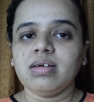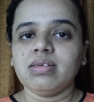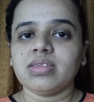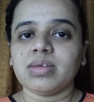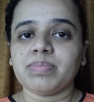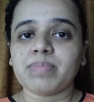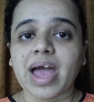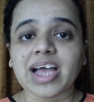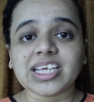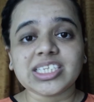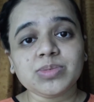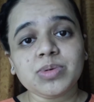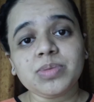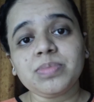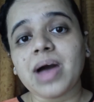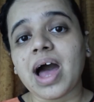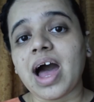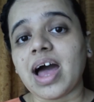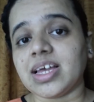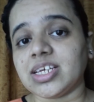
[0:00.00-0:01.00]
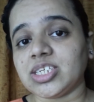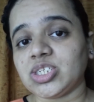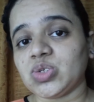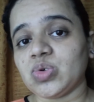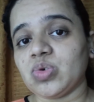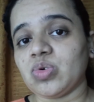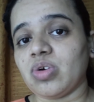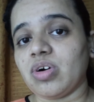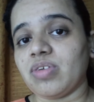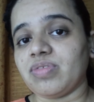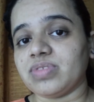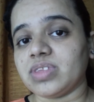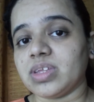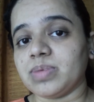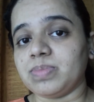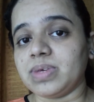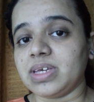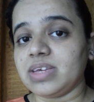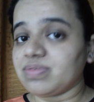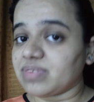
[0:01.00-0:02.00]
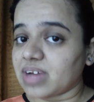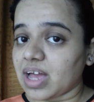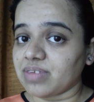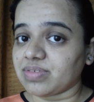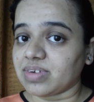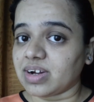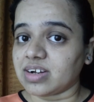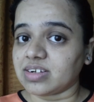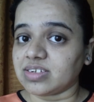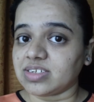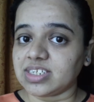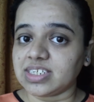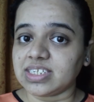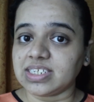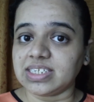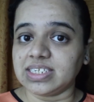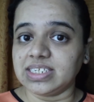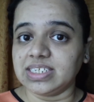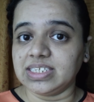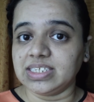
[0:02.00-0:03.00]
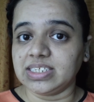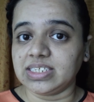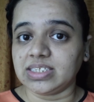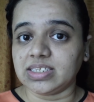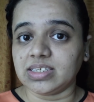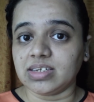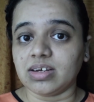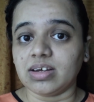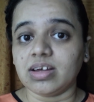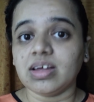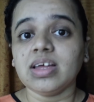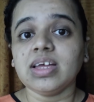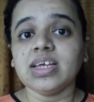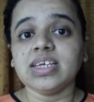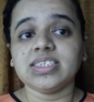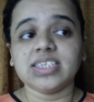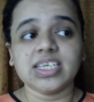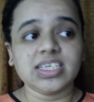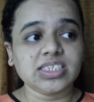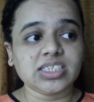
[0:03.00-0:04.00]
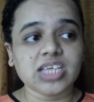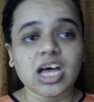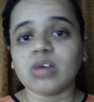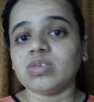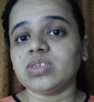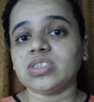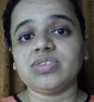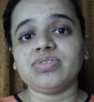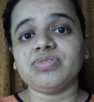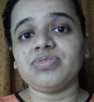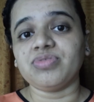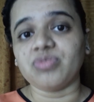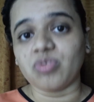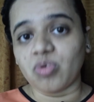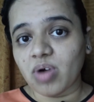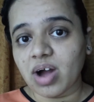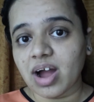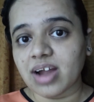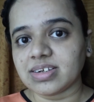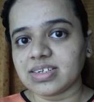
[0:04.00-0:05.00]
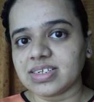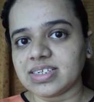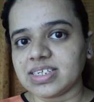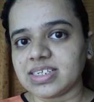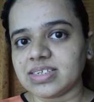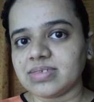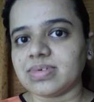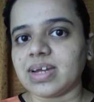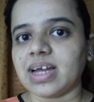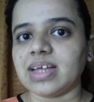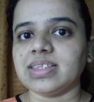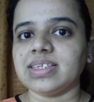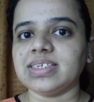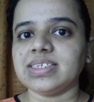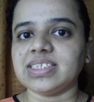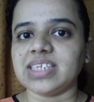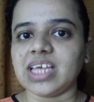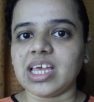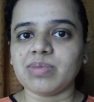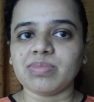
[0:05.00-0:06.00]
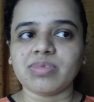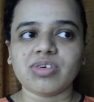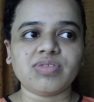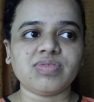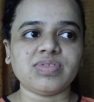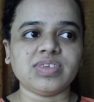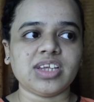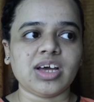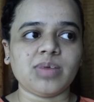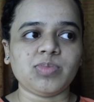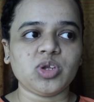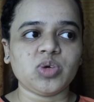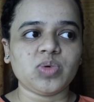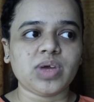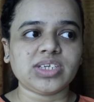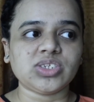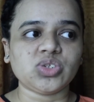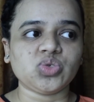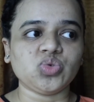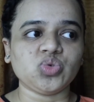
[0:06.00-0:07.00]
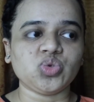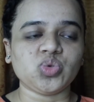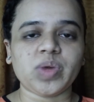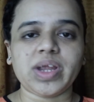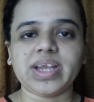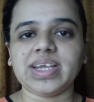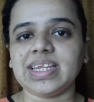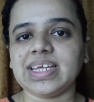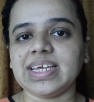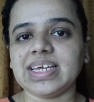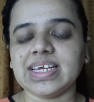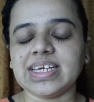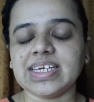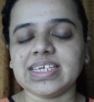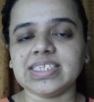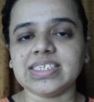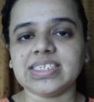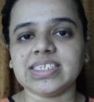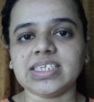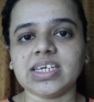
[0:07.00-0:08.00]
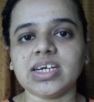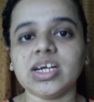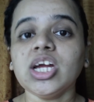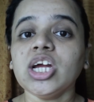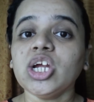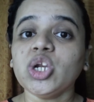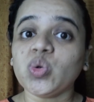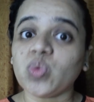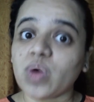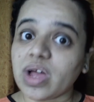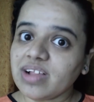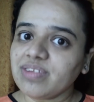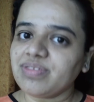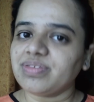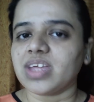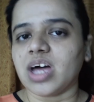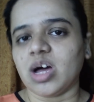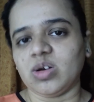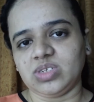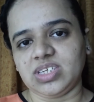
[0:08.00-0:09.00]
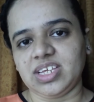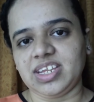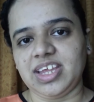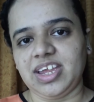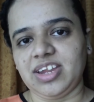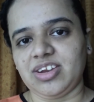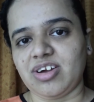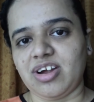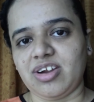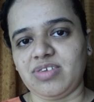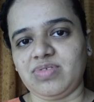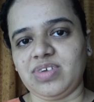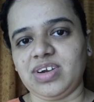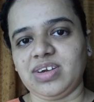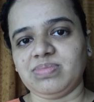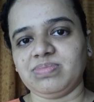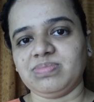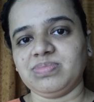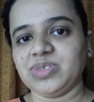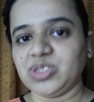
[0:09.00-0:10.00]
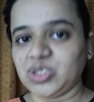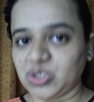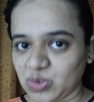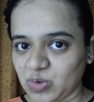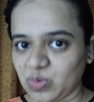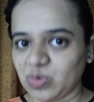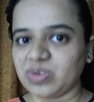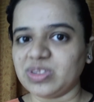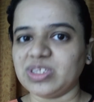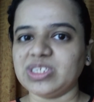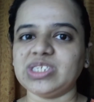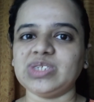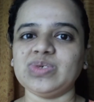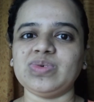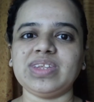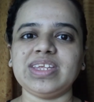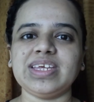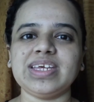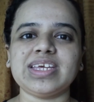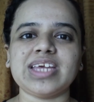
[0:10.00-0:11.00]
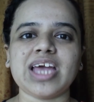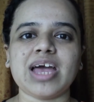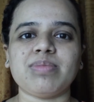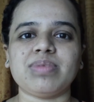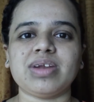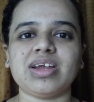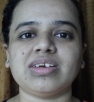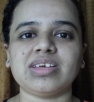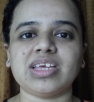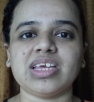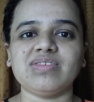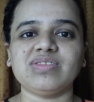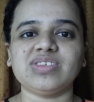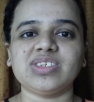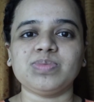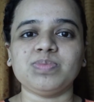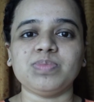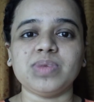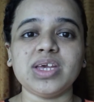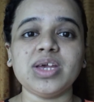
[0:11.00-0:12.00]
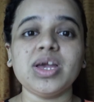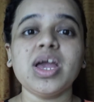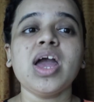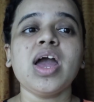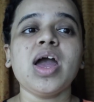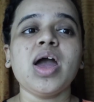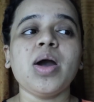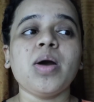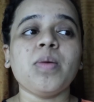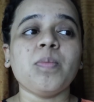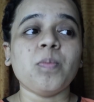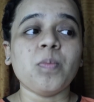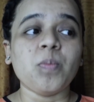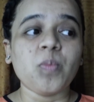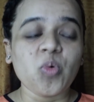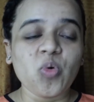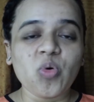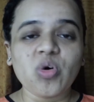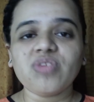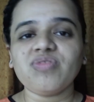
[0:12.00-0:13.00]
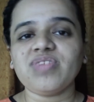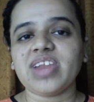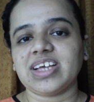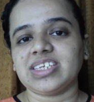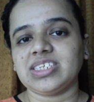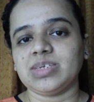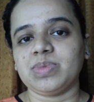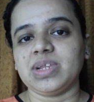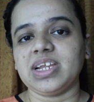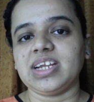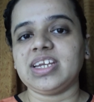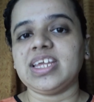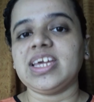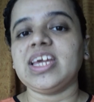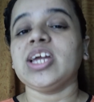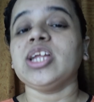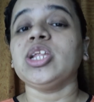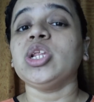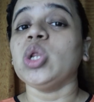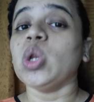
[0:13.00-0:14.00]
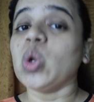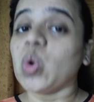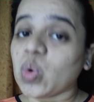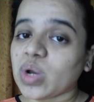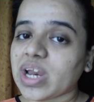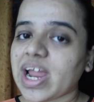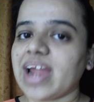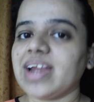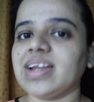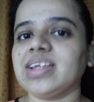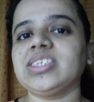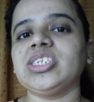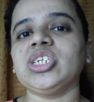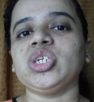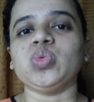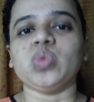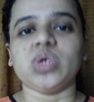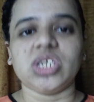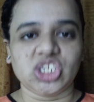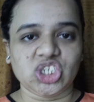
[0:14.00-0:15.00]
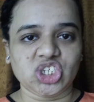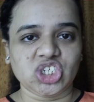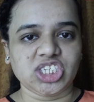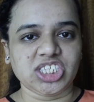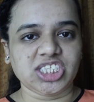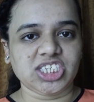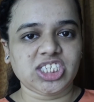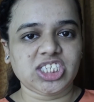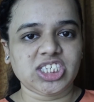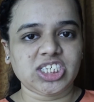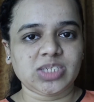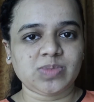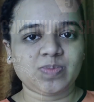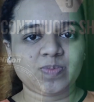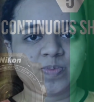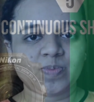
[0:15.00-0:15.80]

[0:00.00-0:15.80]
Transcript: The maximum ISO of the B500 is 6400 and the same of WX220 is 12800. So the Sony camera gives me more flexibility in low light situations.